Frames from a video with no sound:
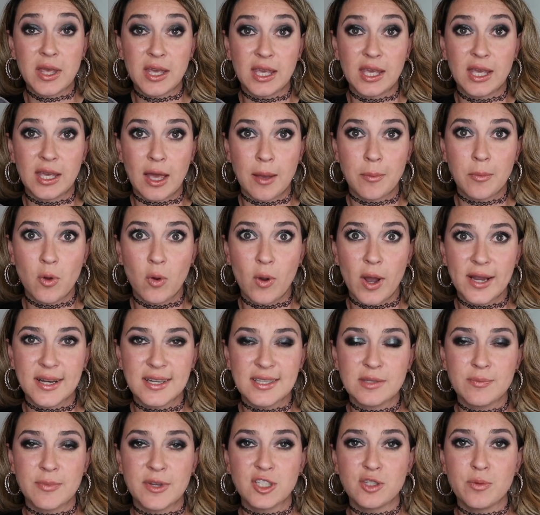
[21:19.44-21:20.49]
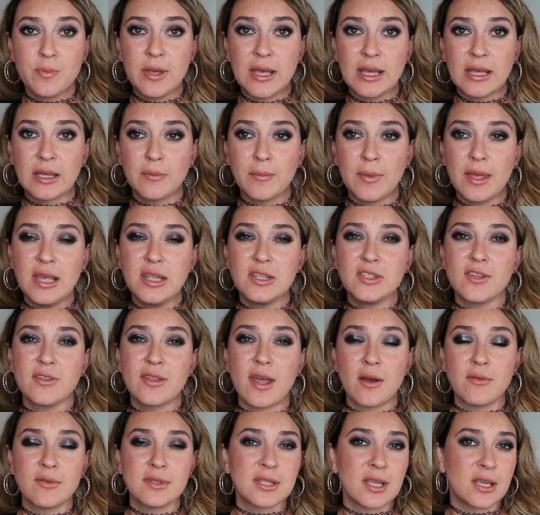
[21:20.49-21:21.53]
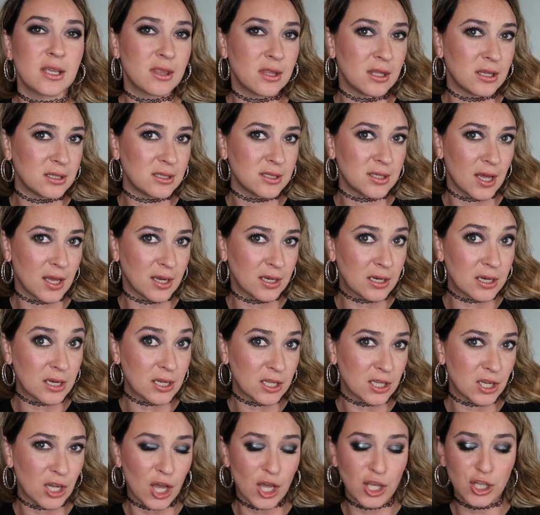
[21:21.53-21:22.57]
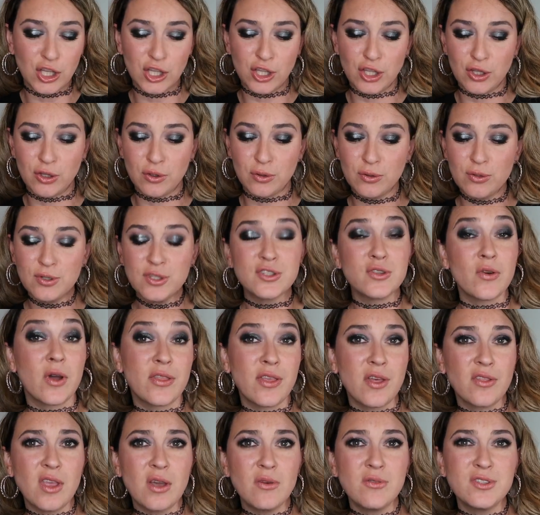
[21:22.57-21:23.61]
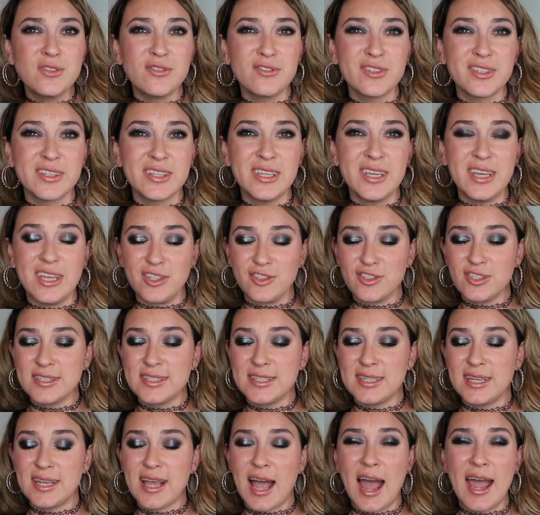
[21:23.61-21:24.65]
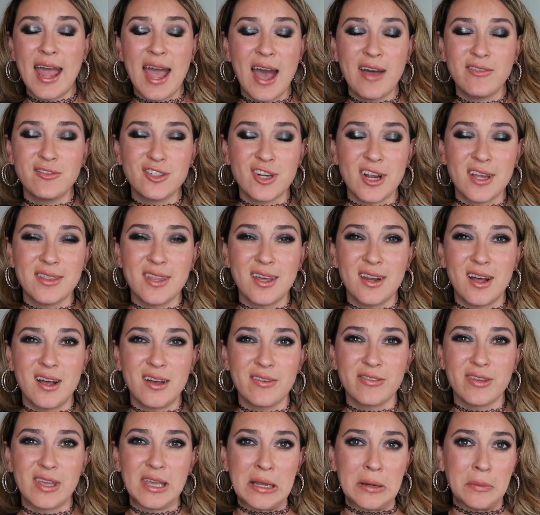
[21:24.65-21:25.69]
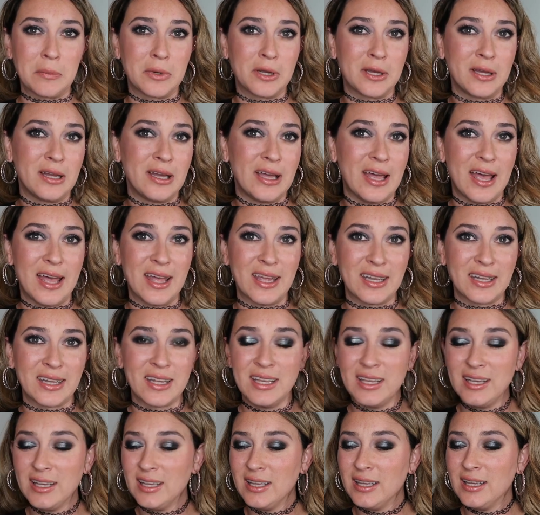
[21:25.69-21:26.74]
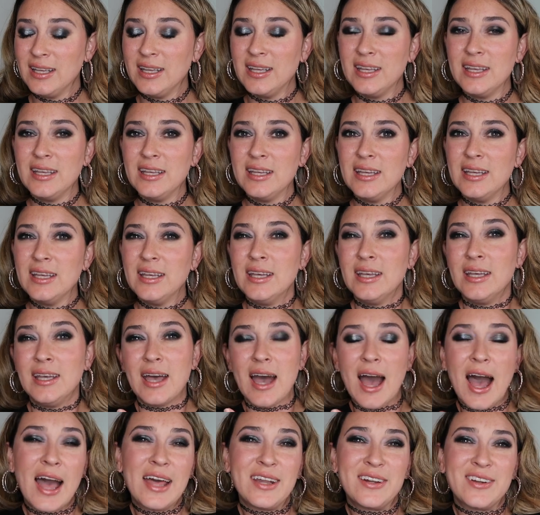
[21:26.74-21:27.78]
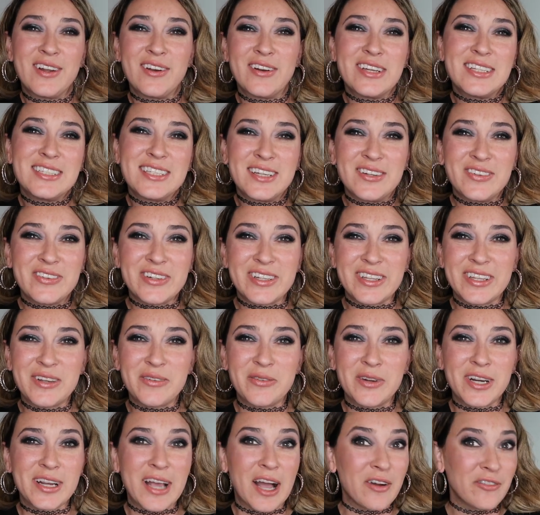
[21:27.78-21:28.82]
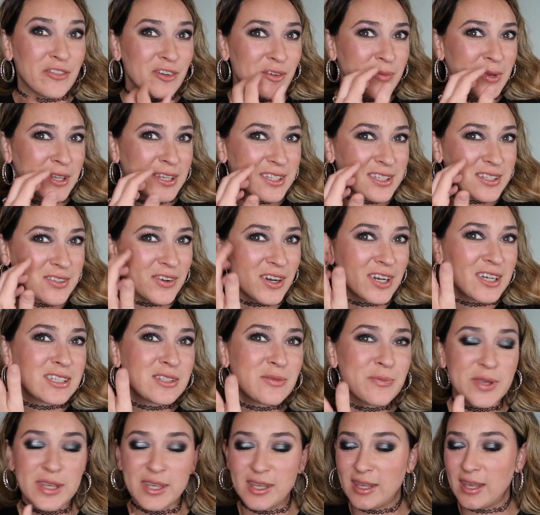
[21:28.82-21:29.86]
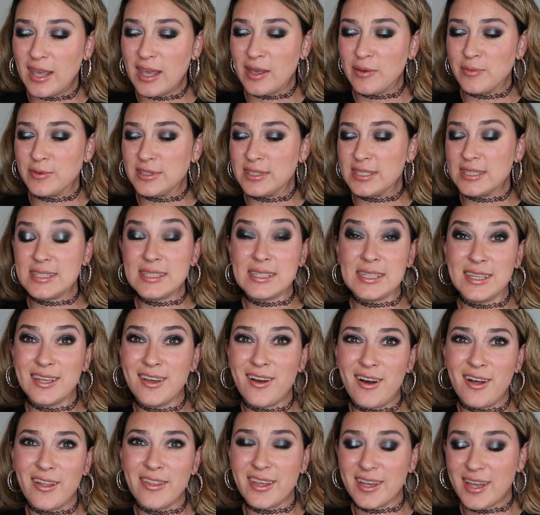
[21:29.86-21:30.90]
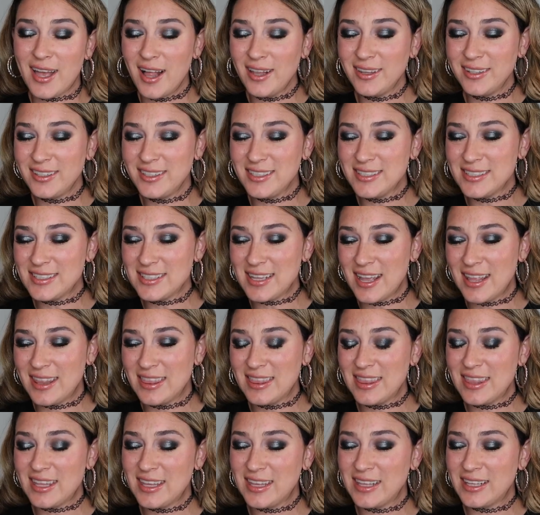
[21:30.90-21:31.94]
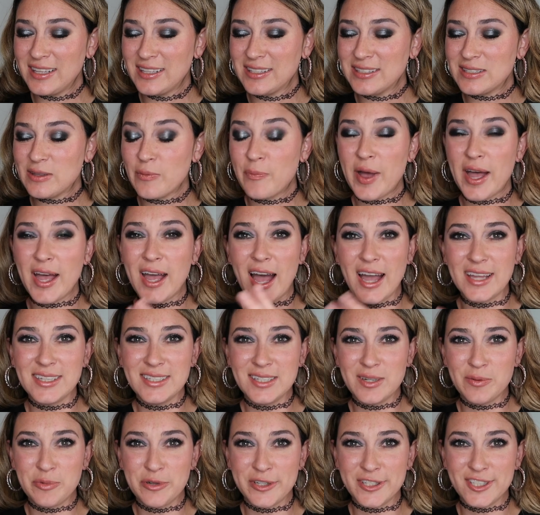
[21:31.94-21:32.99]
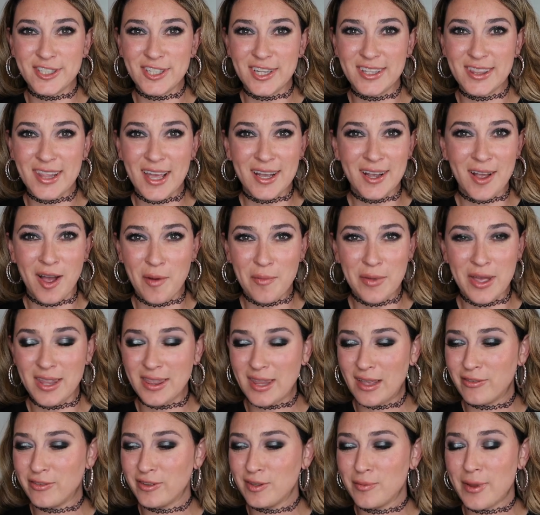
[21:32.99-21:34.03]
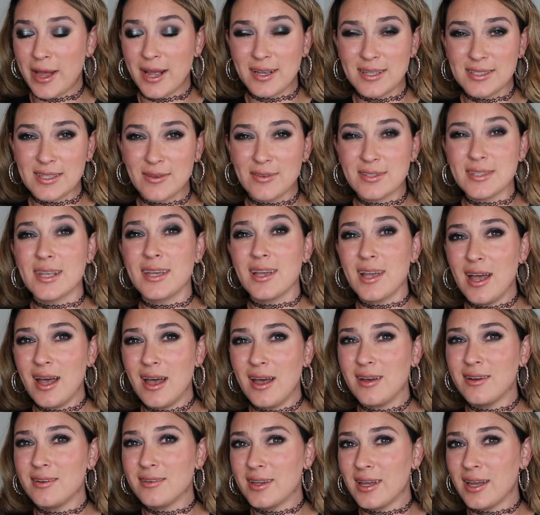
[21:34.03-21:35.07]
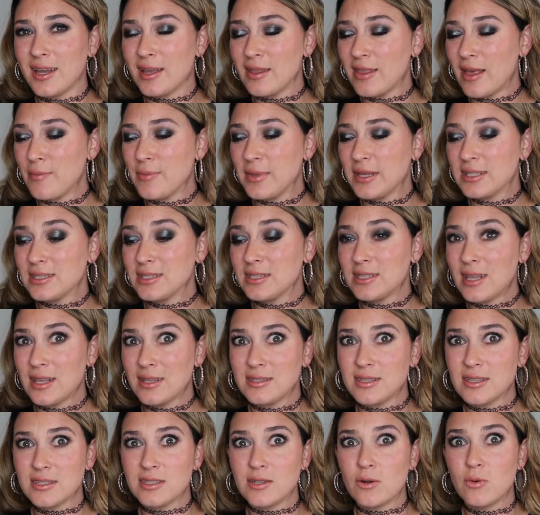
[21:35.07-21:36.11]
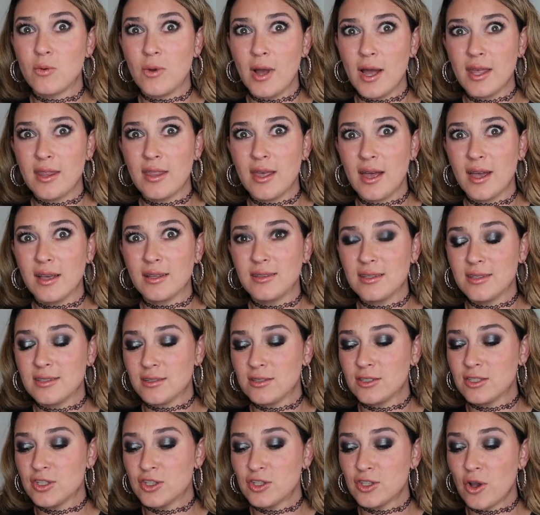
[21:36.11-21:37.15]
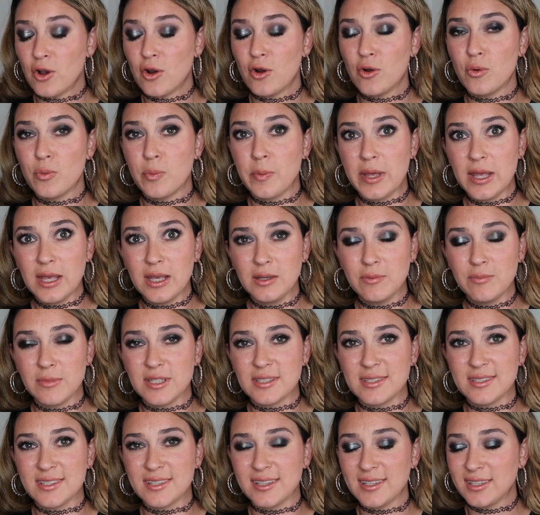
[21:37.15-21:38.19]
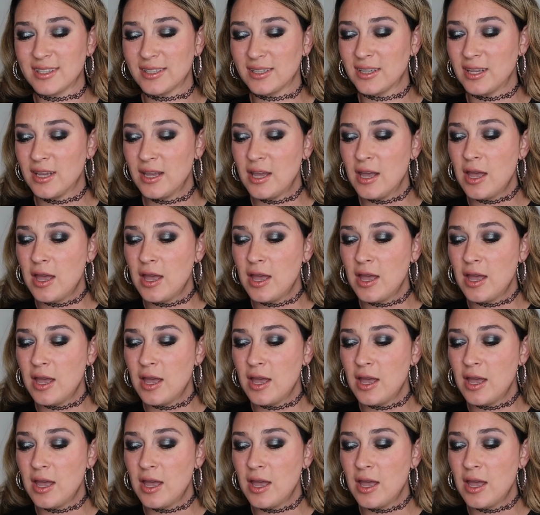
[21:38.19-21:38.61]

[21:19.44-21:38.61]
picking up quite as much pigment so that was like the intended use so I thought that was really interesting I have tried that off camera and I don't know, it didn't really work out for me as far as being able to see all the colors and things, but I did appreciate that comment and that feedback because I was like, oh, okay, that makes sense as to why the heck these are so pigmented.